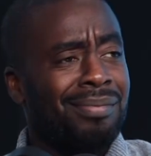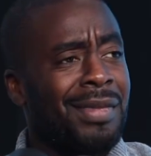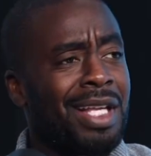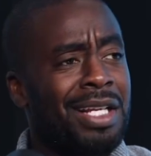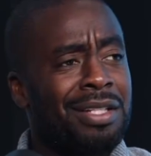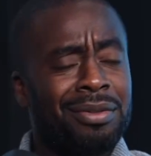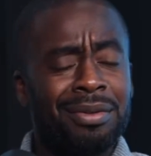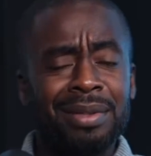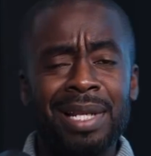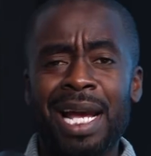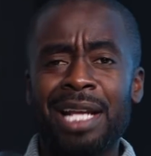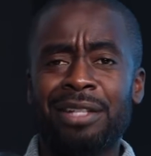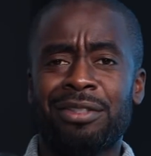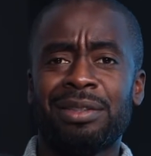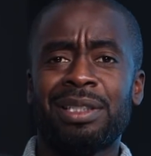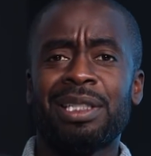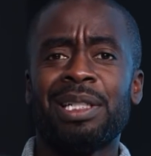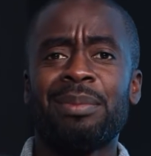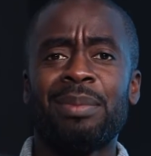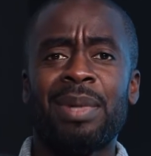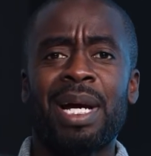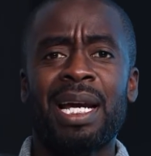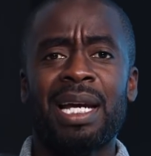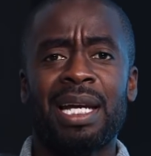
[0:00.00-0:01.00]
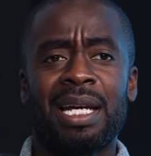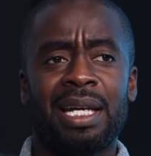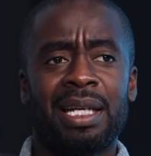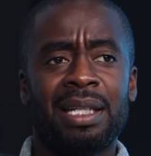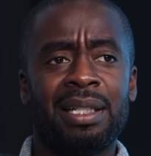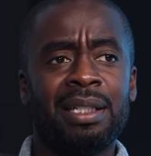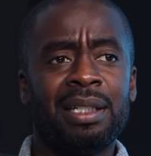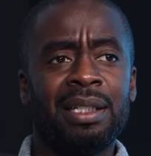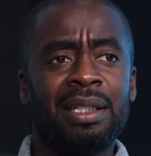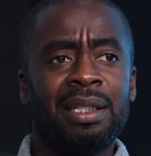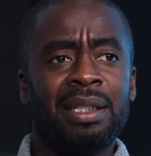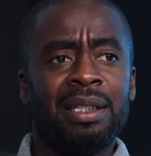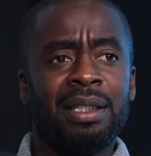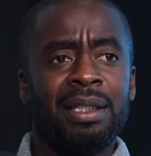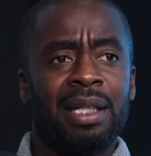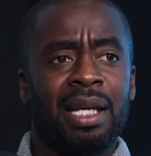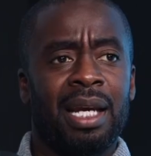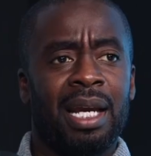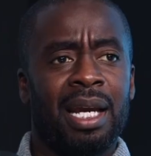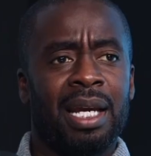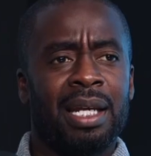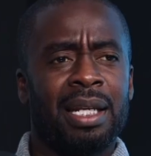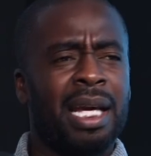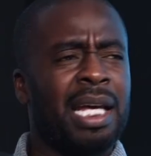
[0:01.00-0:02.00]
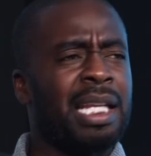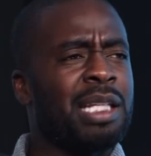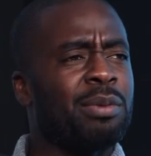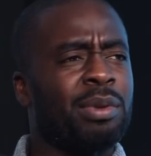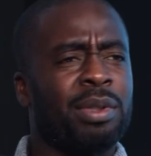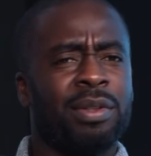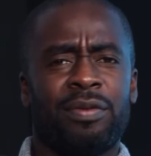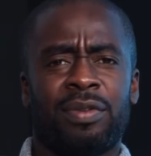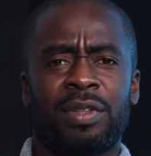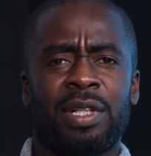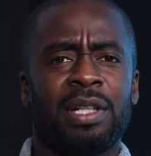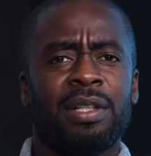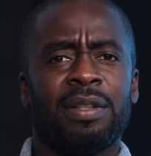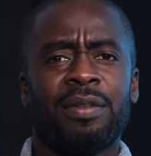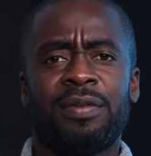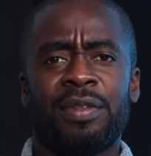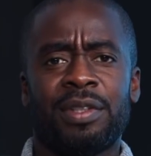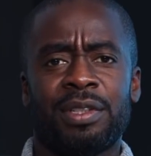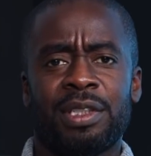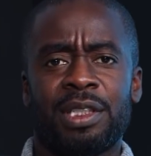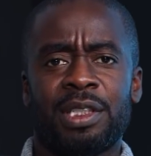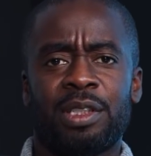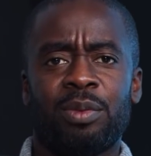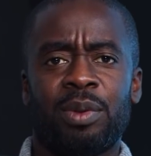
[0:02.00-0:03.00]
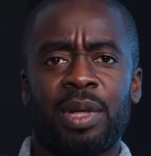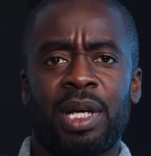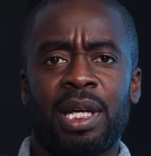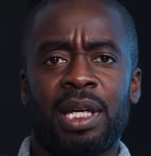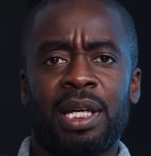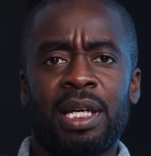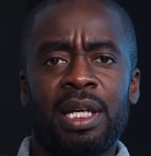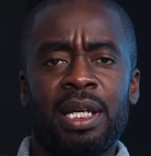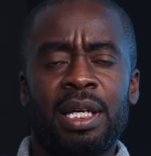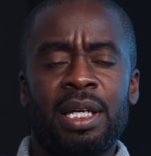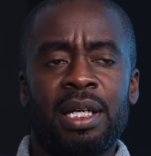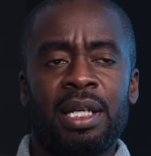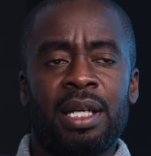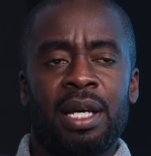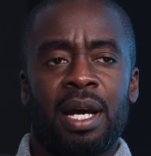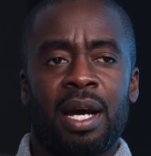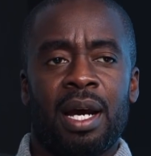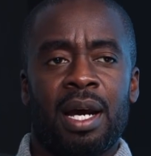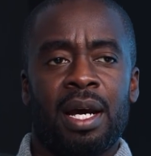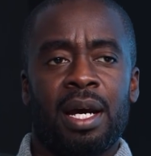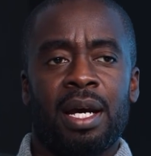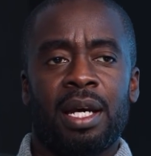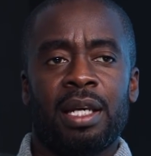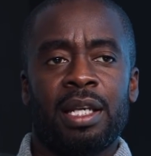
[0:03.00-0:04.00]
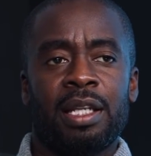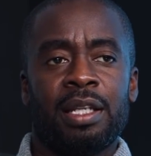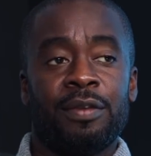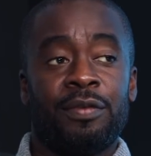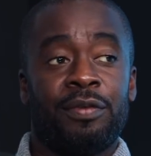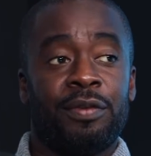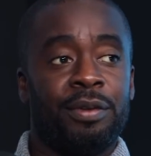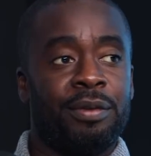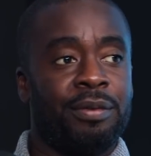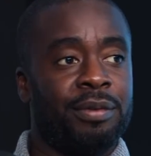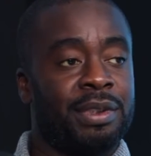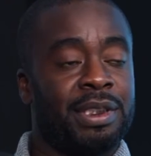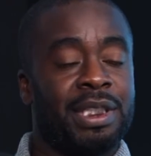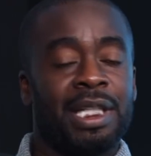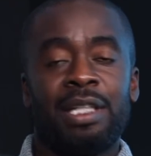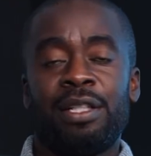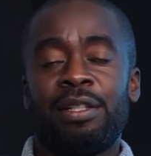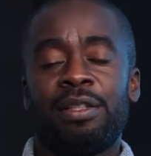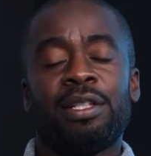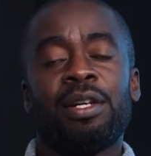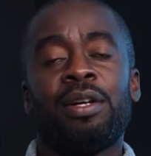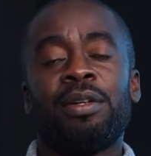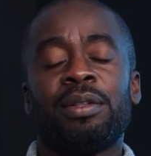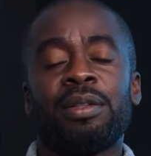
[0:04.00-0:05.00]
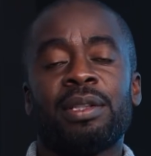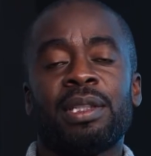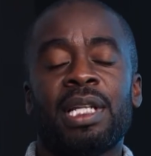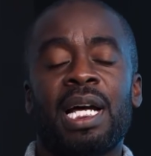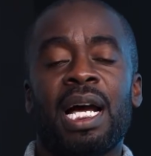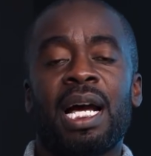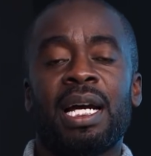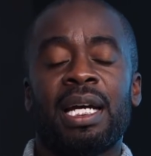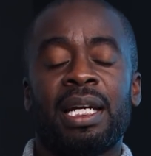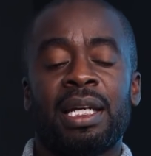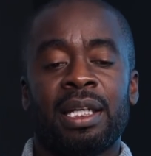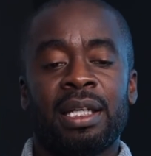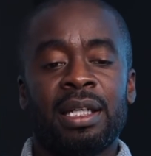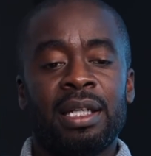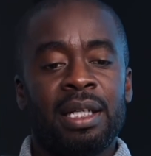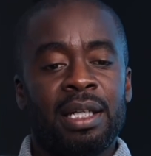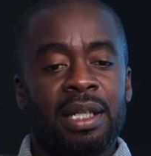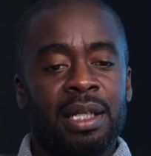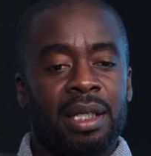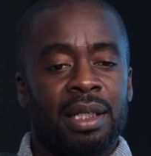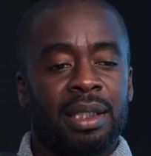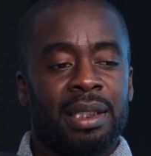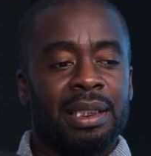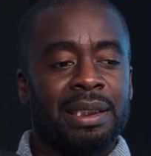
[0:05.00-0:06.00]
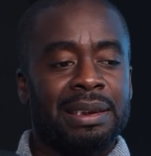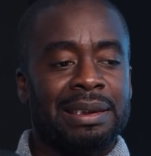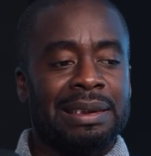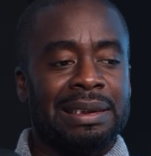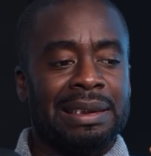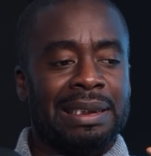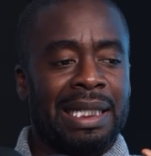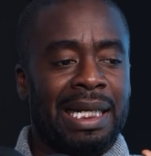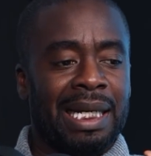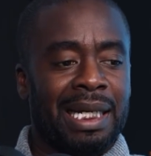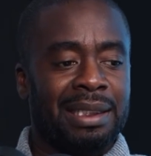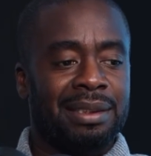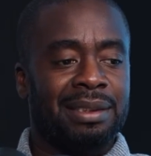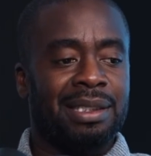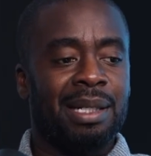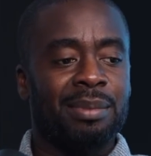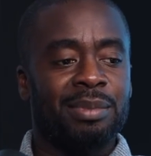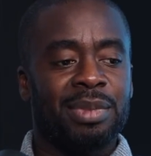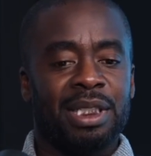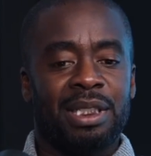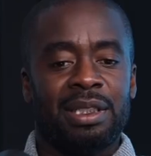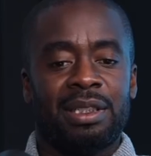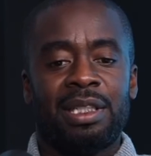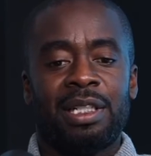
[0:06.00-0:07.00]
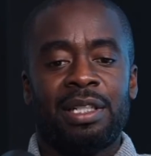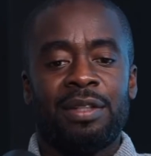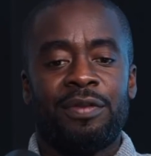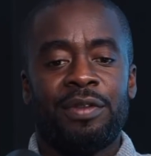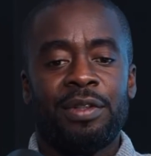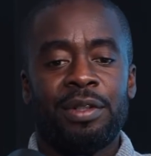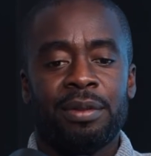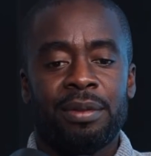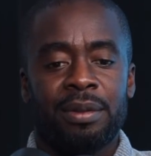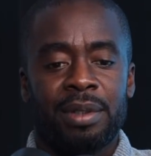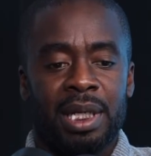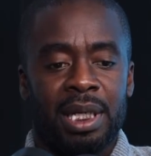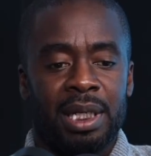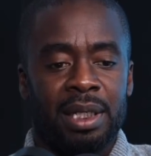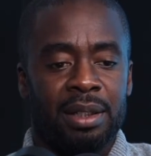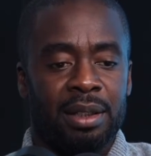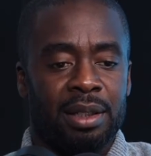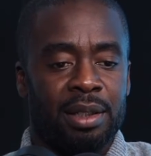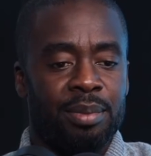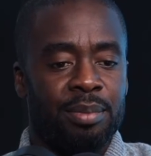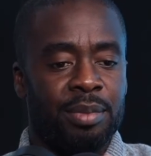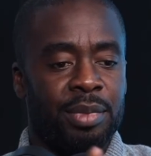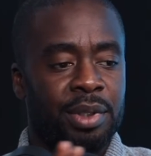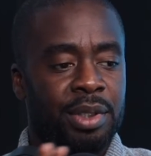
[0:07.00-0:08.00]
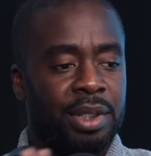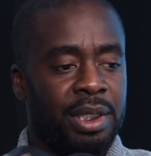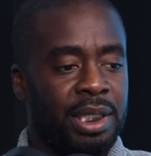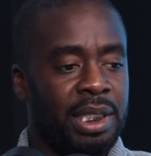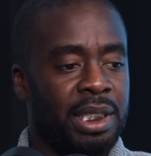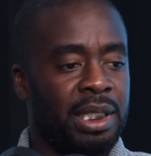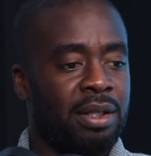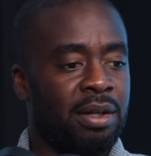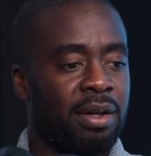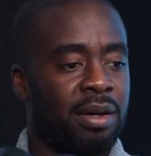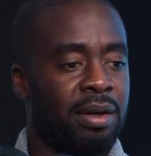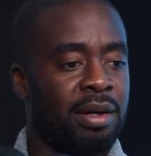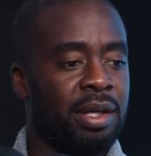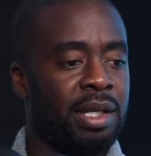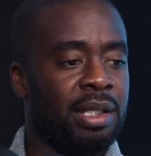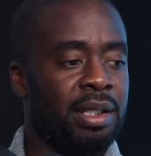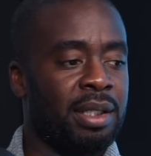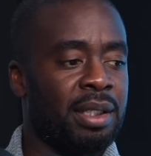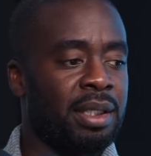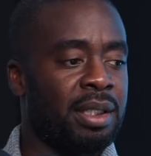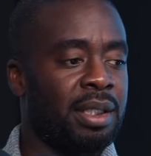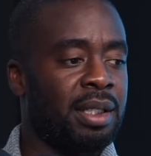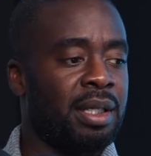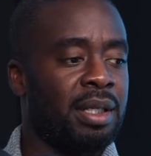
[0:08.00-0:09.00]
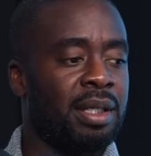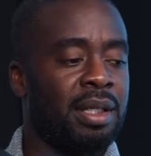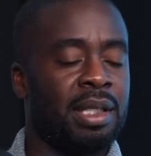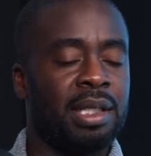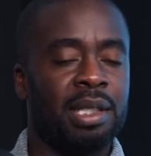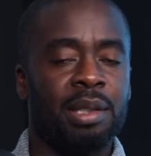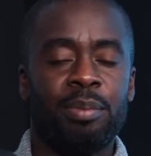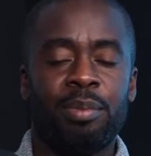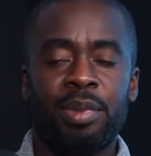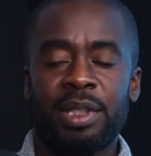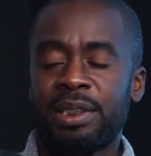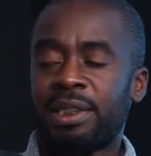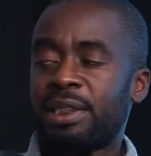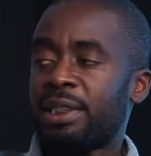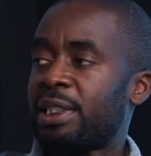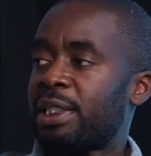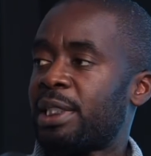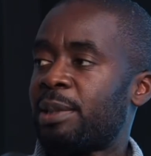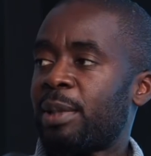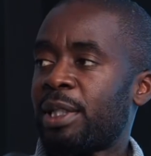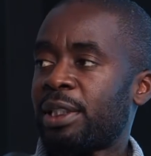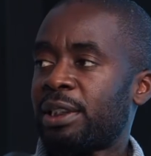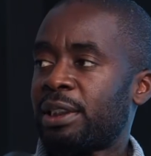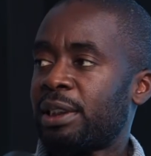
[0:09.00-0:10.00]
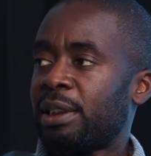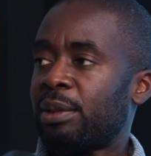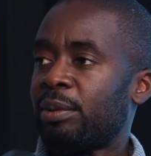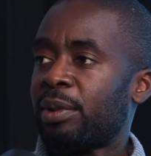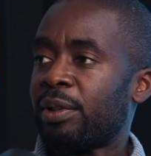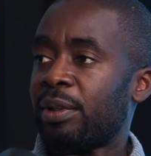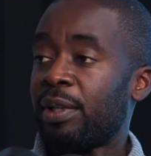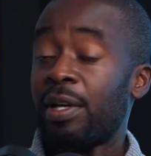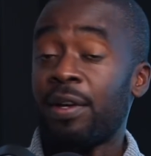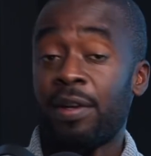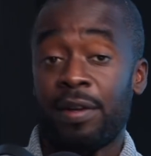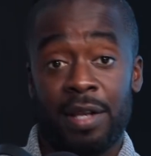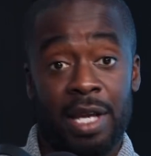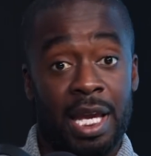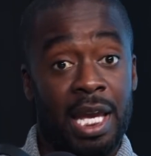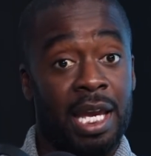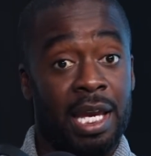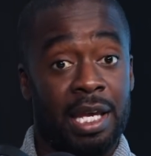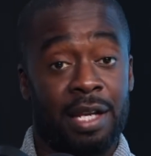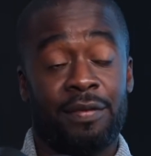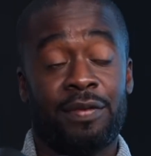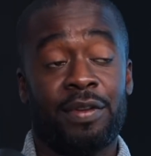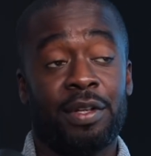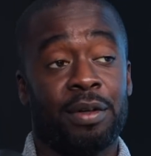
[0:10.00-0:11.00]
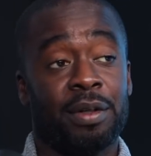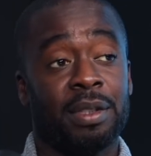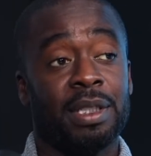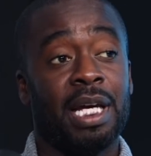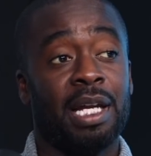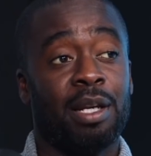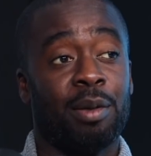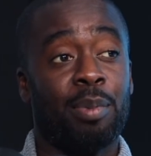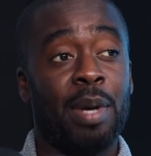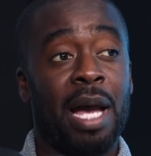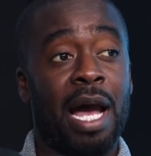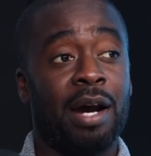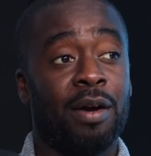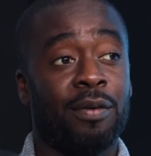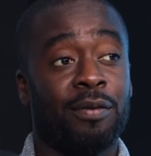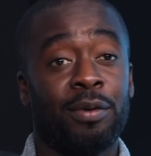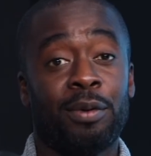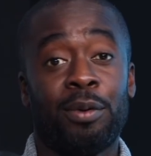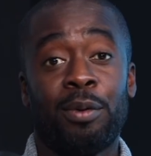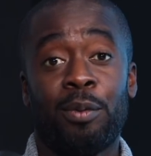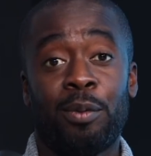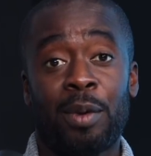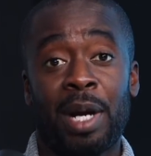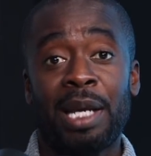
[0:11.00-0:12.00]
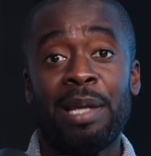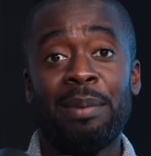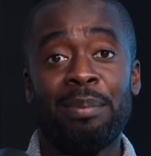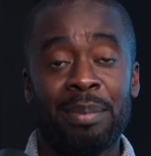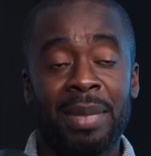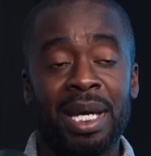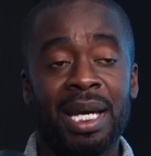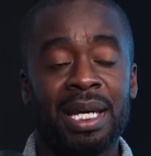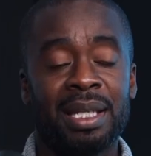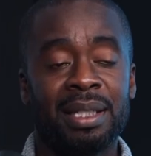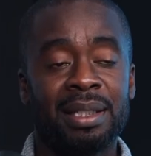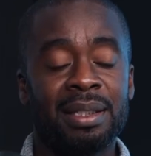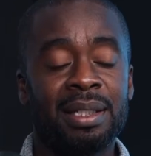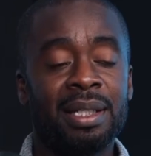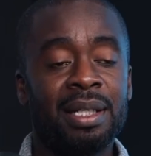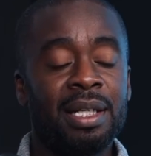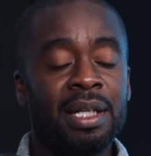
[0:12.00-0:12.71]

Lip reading: So naturally in my head, and anyone of color feels this way, and if you say you don't, you're lying. Because 9 times out of 10, if you're in a community or in a business, especially with, and if there are a lot of powerful white men,